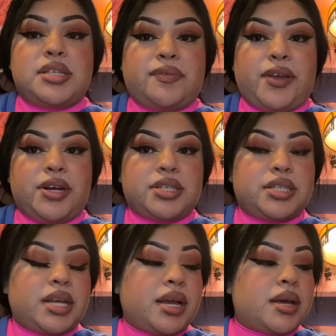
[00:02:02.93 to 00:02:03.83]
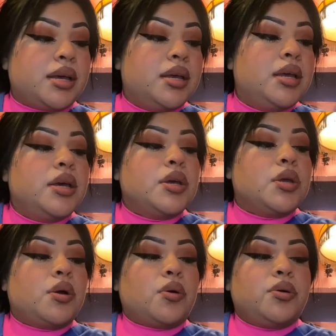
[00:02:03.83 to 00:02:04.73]
finger stick.
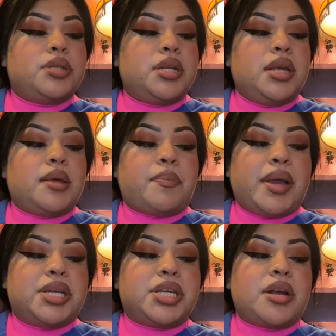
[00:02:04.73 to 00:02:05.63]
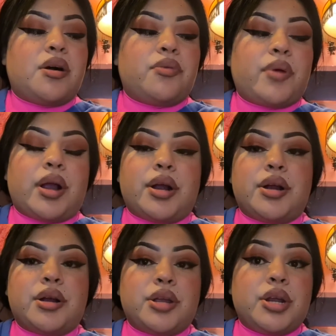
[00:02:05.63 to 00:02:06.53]
You are going to need the patient health
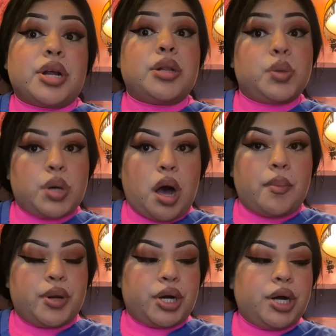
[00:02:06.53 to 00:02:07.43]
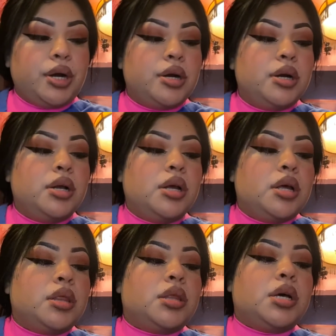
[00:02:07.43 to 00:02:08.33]
record, your glucometer,
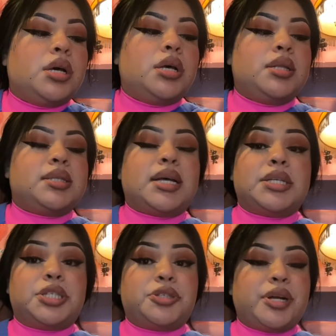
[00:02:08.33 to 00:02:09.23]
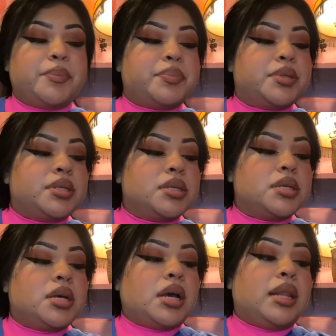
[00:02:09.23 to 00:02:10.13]
the test strips,
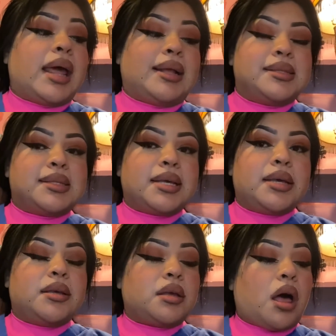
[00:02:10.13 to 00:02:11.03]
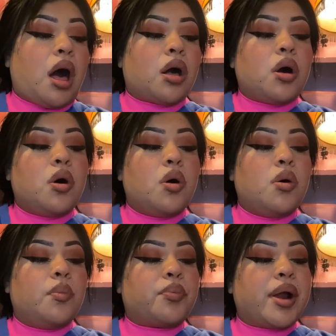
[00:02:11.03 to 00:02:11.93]
a lancet,
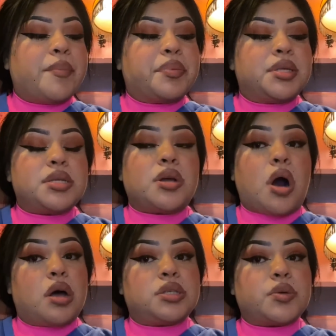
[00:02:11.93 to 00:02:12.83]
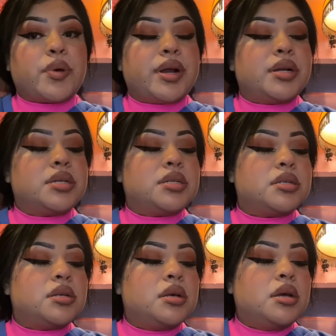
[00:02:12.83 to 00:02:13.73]
alcohol preps, gauze
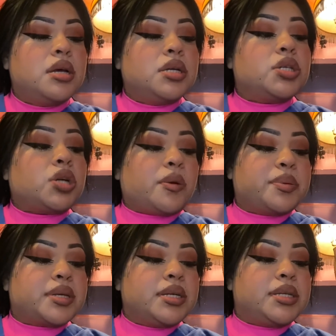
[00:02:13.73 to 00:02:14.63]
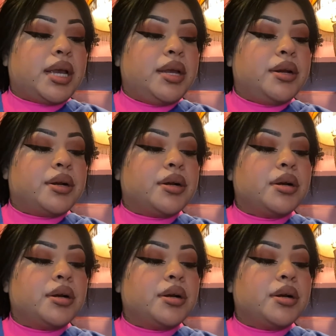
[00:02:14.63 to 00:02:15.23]
squares, sharps container,